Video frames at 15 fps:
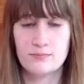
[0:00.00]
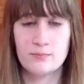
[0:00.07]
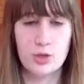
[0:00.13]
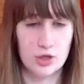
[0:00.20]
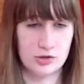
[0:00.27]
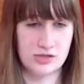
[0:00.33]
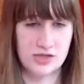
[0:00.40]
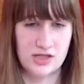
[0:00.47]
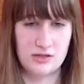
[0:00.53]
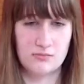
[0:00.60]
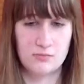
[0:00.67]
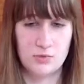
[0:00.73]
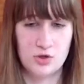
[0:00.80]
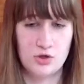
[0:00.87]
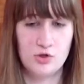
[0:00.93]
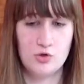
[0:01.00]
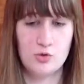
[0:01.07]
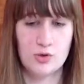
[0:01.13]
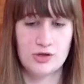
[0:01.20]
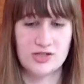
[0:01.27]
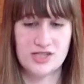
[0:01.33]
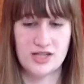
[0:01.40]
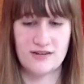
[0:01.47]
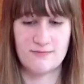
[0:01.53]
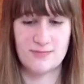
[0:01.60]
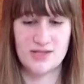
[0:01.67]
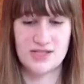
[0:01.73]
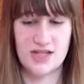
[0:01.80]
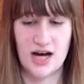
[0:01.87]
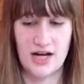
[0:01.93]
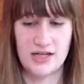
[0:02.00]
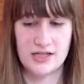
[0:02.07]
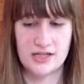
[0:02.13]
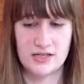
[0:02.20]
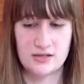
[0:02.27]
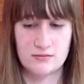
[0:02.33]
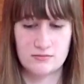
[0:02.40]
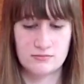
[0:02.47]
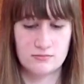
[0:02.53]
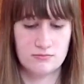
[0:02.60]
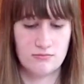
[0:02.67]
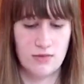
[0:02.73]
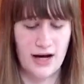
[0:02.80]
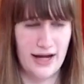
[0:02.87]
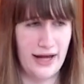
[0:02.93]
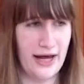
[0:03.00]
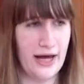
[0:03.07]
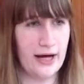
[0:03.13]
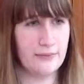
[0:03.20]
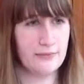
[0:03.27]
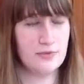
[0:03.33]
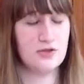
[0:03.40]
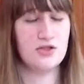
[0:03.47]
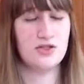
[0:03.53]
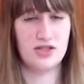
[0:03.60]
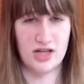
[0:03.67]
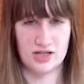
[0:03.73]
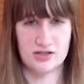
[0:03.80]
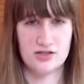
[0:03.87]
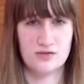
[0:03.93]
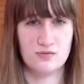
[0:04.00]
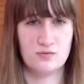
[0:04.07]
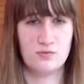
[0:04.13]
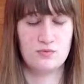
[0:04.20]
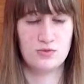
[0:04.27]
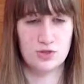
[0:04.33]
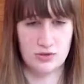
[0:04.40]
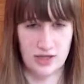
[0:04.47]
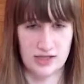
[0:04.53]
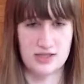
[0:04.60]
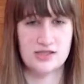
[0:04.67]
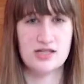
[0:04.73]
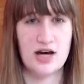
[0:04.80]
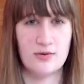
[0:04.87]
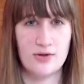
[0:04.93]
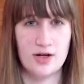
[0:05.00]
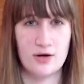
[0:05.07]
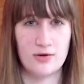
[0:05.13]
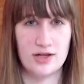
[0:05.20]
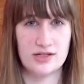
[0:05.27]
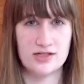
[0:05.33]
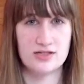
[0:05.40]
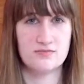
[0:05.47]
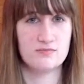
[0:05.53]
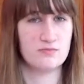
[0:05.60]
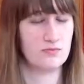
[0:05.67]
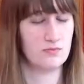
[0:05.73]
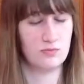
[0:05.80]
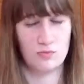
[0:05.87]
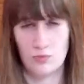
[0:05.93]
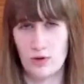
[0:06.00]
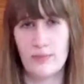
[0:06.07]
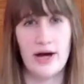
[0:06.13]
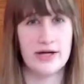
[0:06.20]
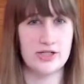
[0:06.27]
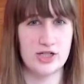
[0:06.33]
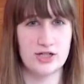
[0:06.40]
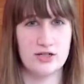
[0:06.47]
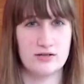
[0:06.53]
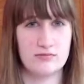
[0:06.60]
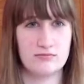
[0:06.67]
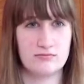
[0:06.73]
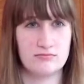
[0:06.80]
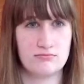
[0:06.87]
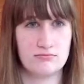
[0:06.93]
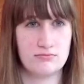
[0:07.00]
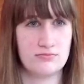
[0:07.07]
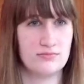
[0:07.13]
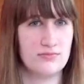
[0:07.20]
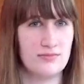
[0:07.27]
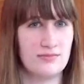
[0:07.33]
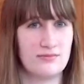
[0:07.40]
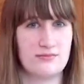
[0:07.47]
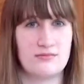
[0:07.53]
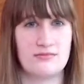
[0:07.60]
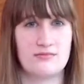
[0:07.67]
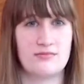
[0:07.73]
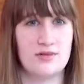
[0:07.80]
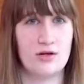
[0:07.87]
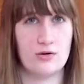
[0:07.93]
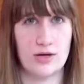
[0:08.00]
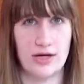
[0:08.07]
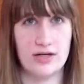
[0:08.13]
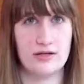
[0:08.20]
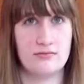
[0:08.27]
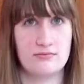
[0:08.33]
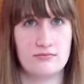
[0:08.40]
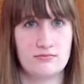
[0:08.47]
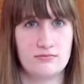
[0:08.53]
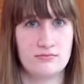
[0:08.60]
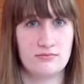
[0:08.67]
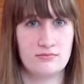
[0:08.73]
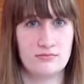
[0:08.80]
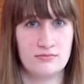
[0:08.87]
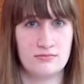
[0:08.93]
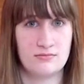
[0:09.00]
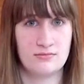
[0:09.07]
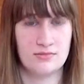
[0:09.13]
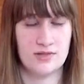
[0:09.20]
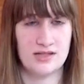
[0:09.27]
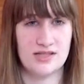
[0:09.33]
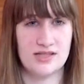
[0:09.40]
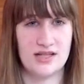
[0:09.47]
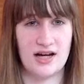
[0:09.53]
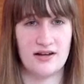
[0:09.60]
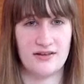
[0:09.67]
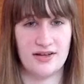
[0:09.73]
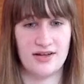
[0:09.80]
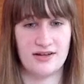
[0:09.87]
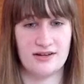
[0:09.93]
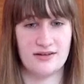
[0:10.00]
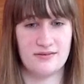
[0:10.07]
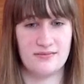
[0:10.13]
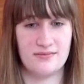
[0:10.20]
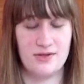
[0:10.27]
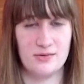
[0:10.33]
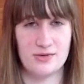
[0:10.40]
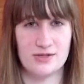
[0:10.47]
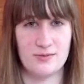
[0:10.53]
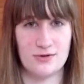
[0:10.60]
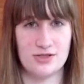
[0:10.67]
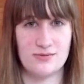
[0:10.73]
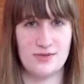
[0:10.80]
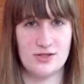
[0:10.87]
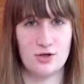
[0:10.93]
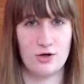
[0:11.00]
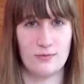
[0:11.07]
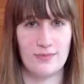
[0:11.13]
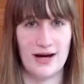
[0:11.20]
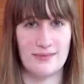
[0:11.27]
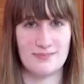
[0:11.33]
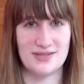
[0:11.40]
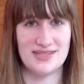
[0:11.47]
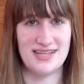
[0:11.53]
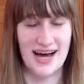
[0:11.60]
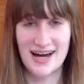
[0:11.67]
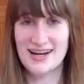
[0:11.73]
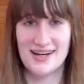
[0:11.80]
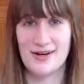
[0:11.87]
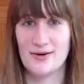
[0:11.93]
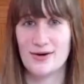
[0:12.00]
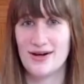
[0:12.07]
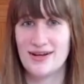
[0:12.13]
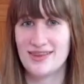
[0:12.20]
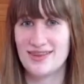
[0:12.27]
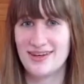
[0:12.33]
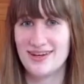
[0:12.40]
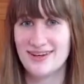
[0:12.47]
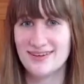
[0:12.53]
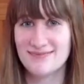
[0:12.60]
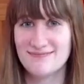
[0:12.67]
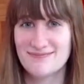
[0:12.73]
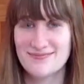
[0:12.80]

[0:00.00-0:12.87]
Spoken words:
Percy, you were the son of Poseidon. I am? Yes. Don't ask us how we know this. We're magic. Okay. It's not like you were supposed to be told by Poseidon or anything.